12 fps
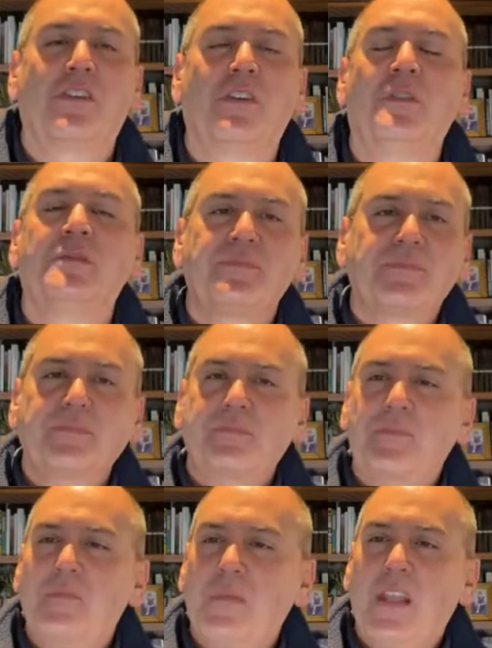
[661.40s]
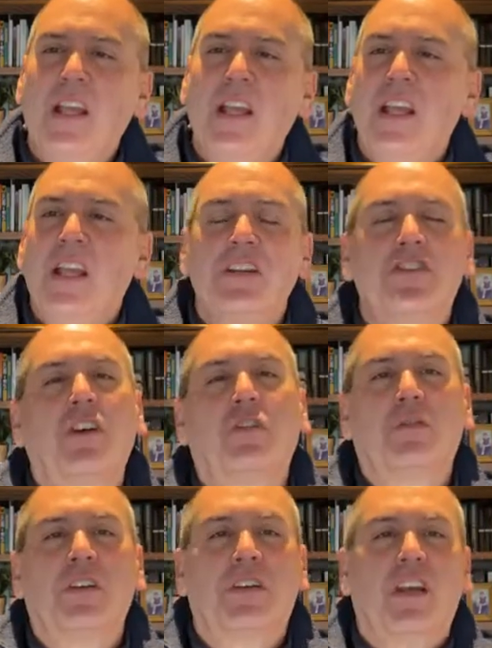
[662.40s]
do,
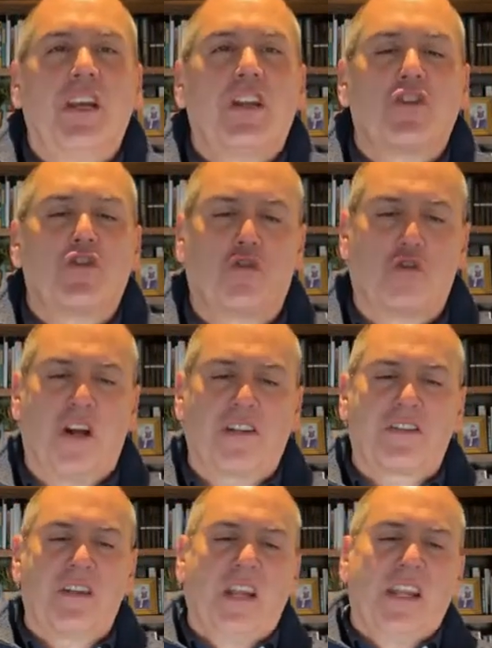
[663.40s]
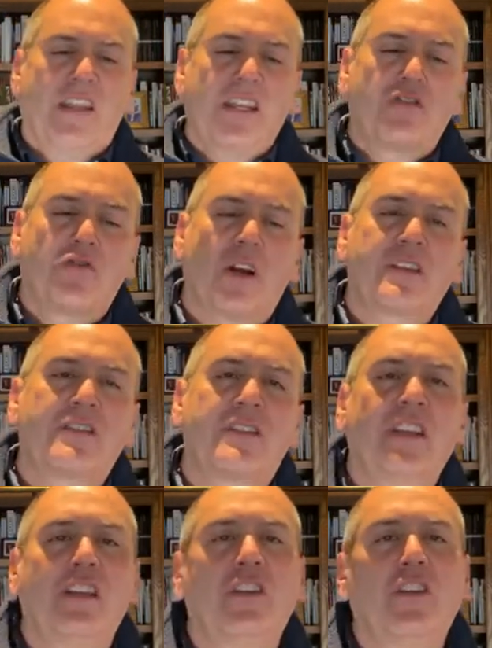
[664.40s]
children trust. They trust
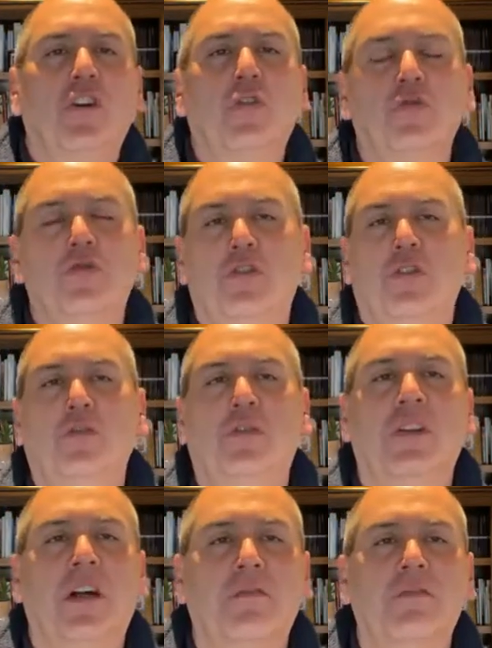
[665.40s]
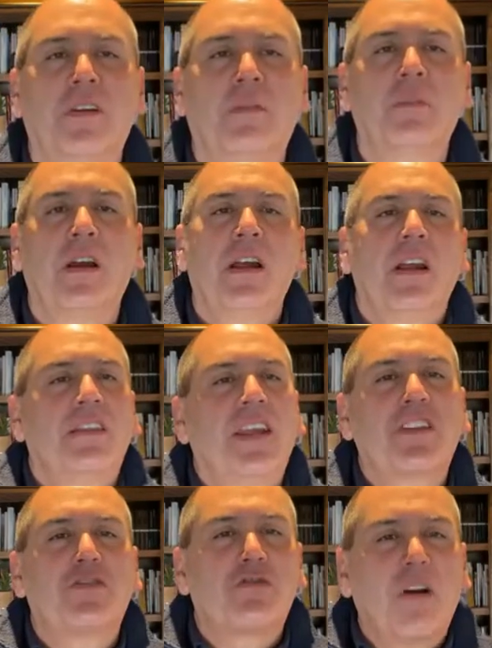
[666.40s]
in those who love them.
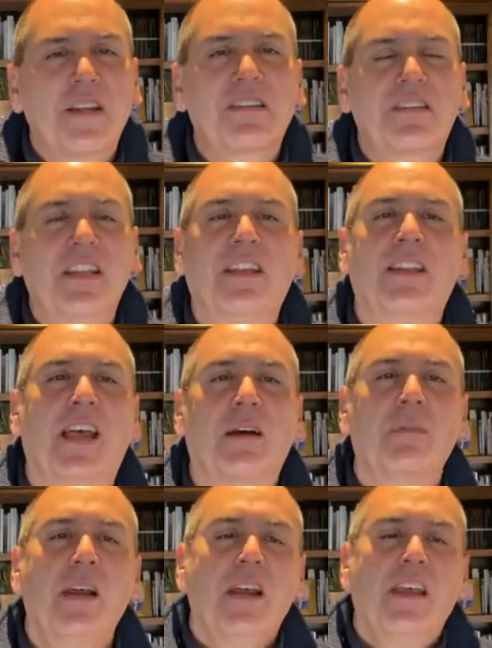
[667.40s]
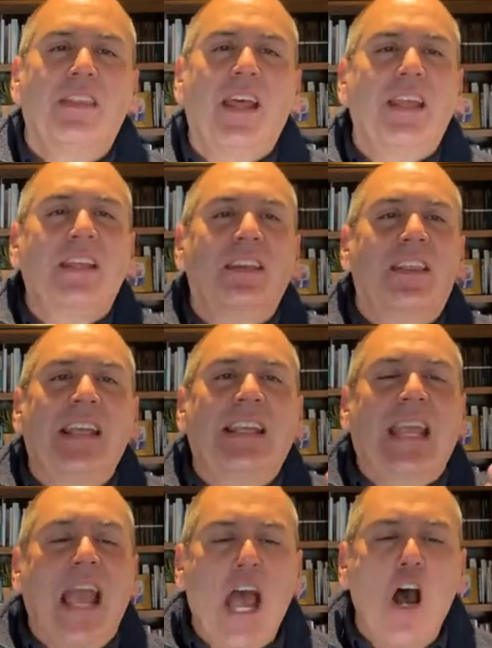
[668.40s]
They trust in them. They
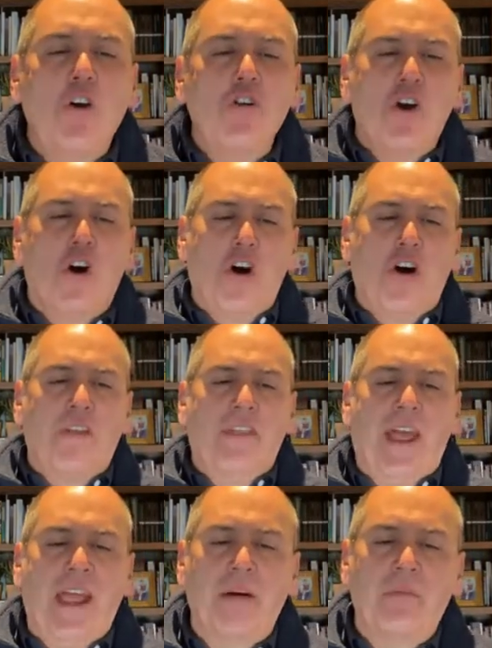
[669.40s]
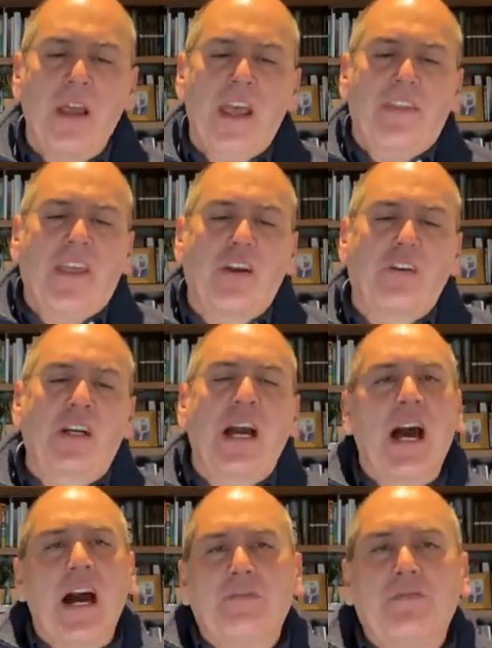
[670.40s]
count on them. They are
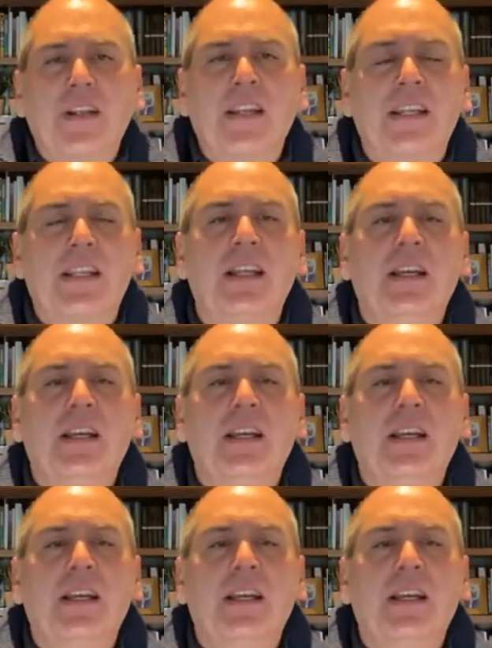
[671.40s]
confident